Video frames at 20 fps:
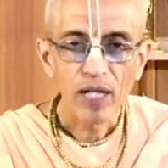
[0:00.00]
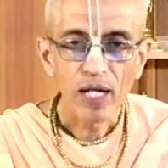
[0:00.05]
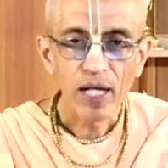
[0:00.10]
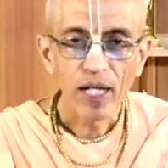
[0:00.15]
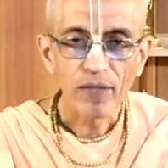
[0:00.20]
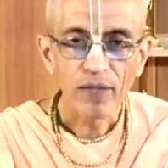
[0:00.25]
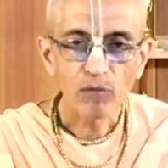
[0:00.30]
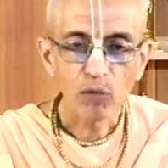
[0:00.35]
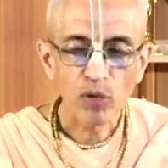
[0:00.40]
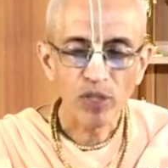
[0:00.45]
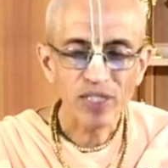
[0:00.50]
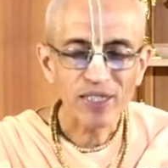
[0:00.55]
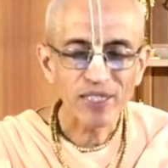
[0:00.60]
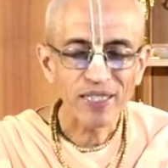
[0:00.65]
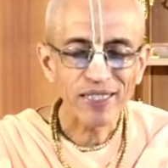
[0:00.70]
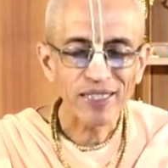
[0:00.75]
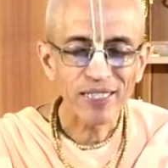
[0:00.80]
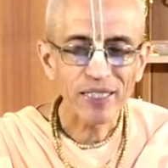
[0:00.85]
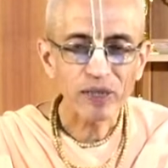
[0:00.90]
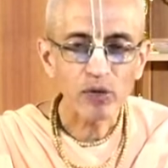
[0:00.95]
and what is
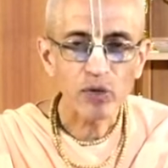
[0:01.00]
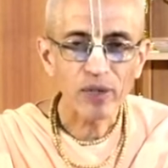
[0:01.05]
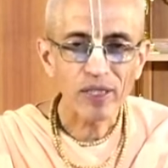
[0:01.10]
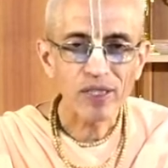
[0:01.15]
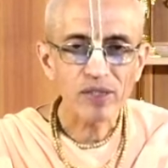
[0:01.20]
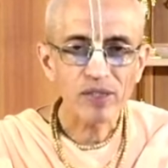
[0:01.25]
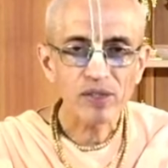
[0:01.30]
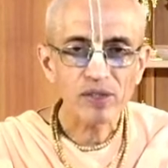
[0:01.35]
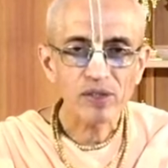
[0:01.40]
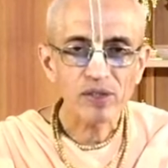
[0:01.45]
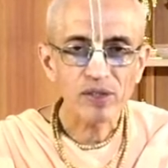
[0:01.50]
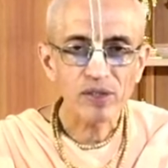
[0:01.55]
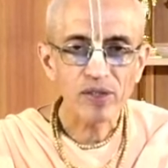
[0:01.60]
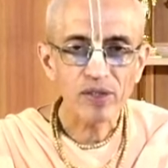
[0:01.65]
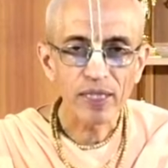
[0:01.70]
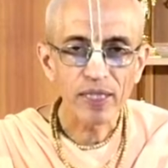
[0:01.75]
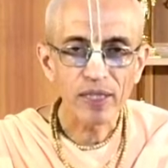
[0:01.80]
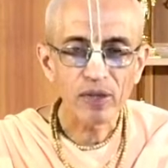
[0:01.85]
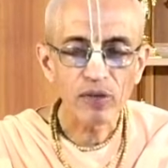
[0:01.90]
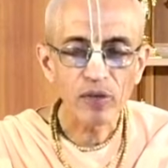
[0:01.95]
that ignorance
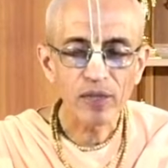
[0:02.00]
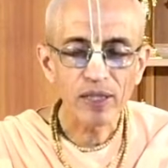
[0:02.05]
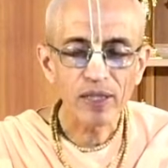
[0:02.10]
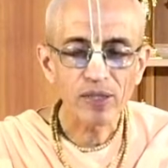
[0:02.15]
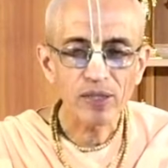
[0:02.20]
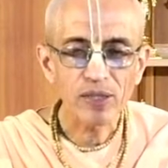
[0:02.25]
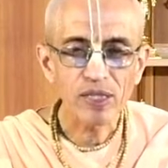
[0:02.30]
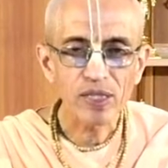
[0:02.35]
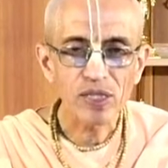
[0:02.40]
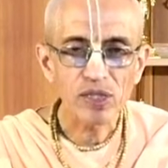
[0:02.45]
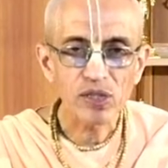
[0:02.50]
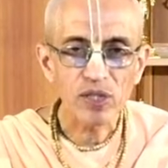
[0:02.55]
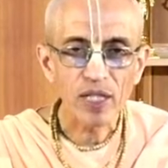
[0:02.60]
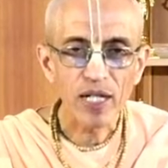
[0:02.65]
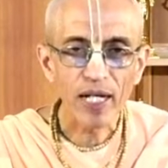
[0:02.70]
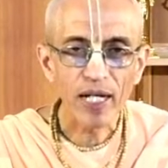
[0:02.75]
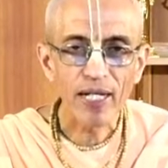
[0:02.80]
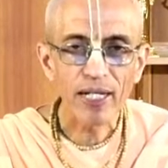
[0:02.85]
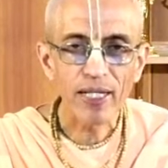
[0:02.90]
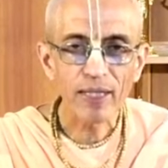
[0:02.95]
the ignorance is
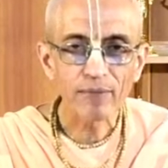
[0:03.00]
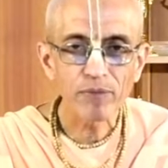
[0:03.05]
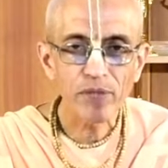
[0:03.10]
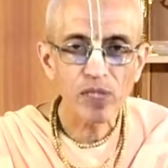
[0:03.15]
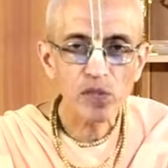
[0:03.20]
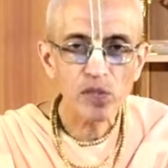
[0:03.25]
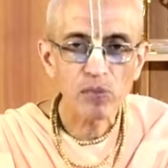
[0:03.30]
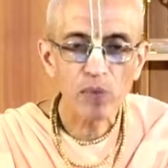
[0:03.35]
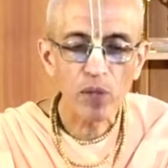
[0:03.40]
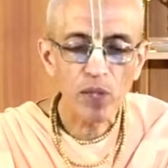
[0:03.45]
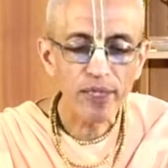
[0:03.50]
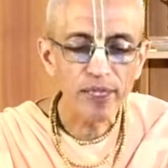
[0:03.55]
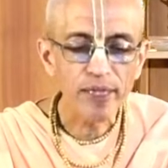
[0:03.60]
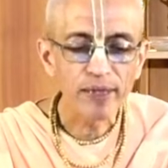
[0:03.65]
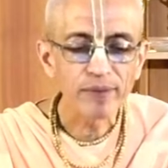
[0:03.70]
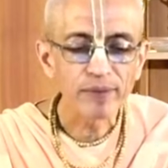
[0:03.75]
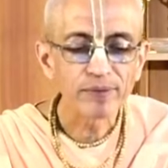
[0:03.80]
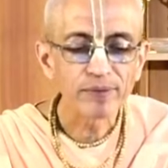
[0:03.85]
i am this body